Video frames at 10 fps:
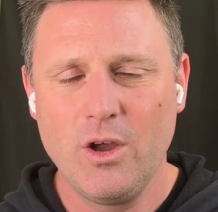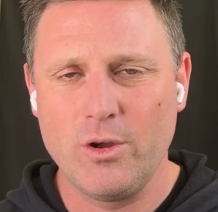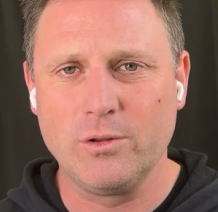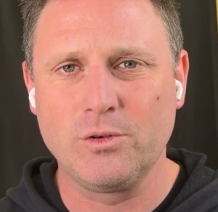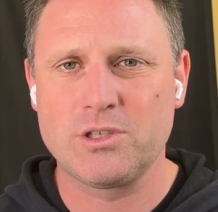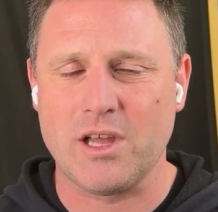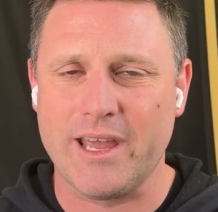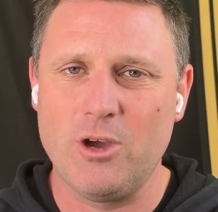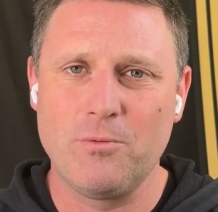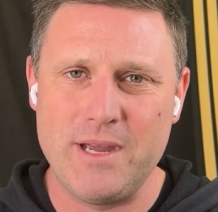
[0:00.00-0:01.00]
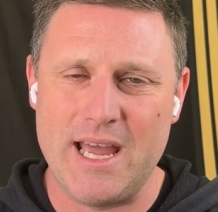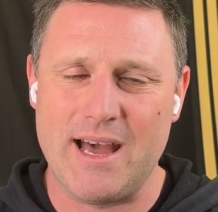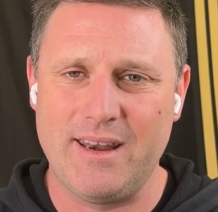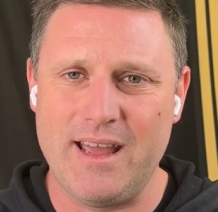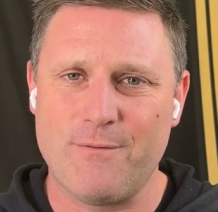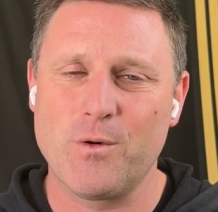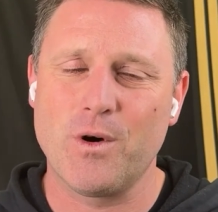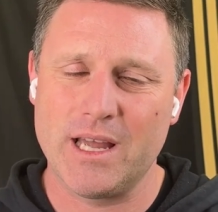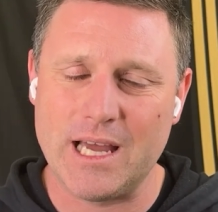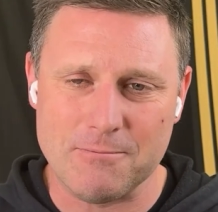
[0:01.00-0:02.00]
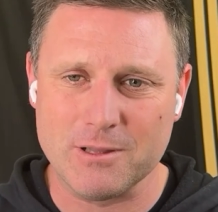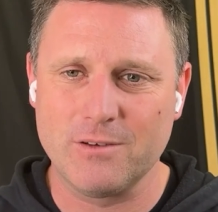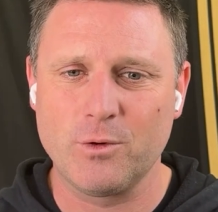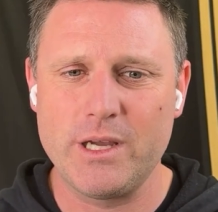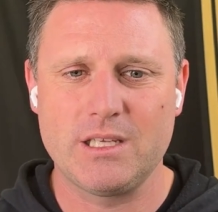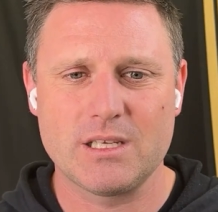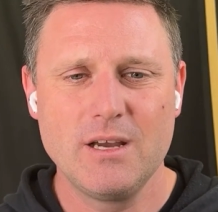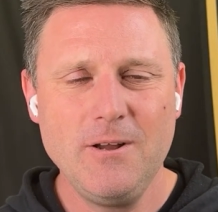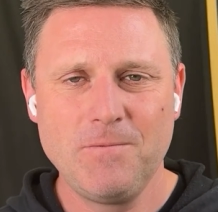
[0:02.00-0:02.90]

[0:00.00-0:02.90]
who looks like he'll be out now for a couple of weeks,